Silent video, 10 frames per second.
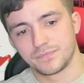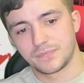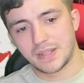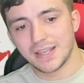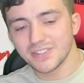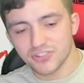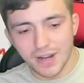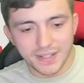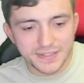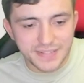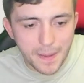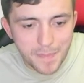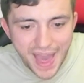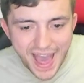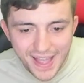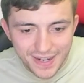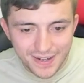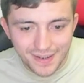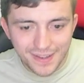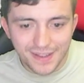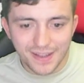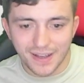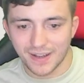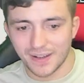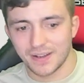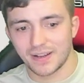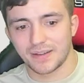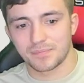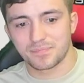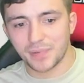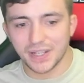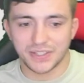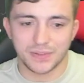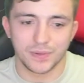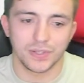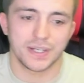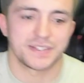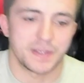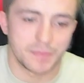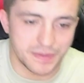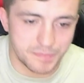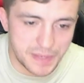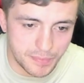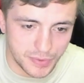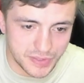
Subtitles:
His striking's not bad. But you look at some of the people he's